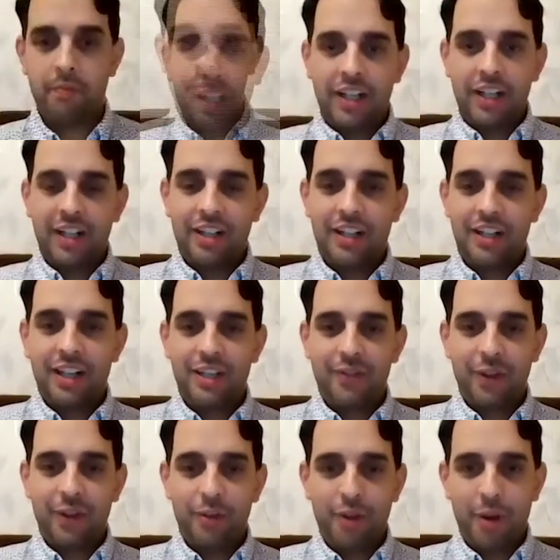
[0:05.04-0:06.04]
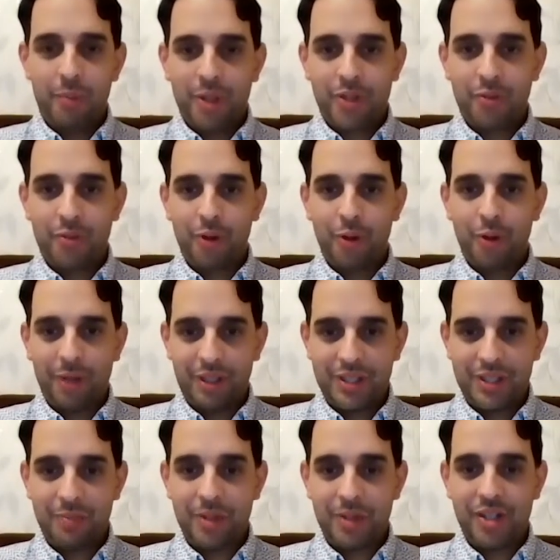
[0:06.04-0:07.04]
evening, Anna, and thank you very much for your
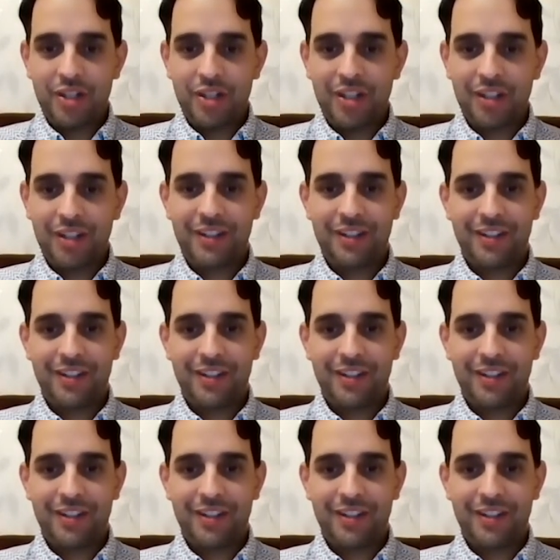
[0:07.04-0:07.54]
participation.